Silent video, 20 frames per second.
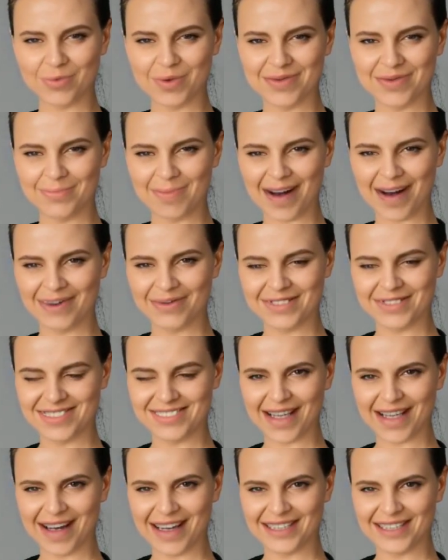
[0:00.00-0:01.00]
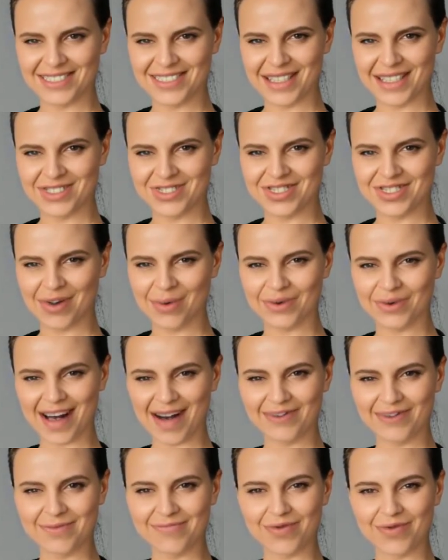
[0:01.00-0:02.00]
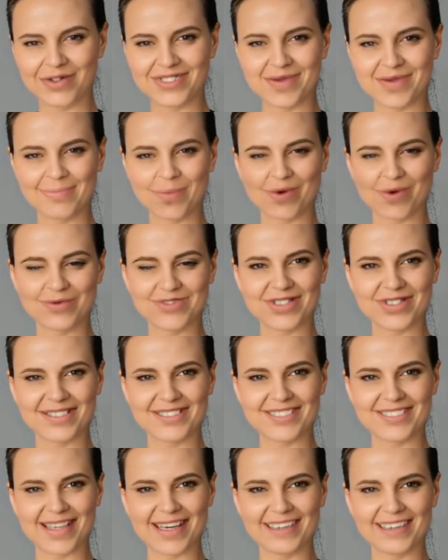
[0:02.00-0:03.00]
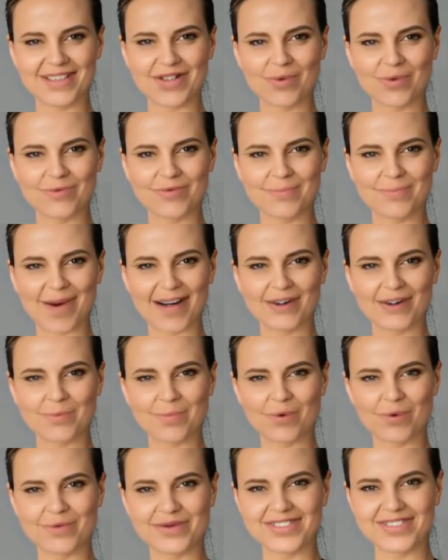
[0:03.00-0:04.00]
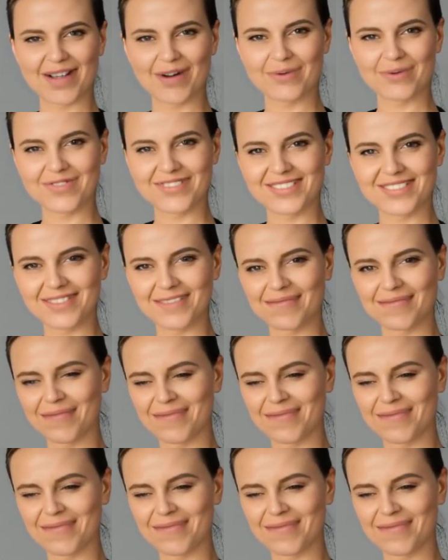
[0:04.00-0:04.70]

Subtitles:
with modern science has shown how diverse approaches can yield remarkable results.